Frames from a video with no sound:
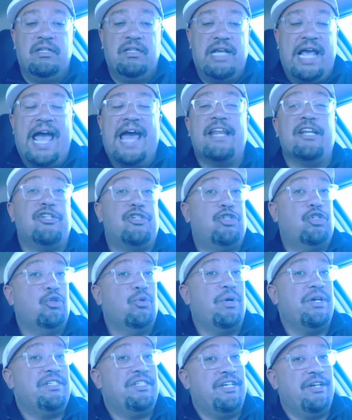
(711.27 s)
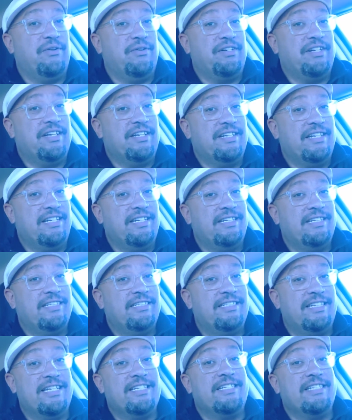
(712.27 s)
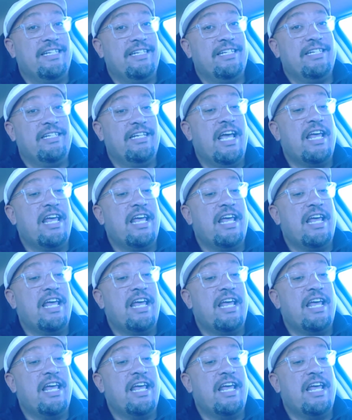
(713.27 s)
you had a choice here, didn't he? Disney.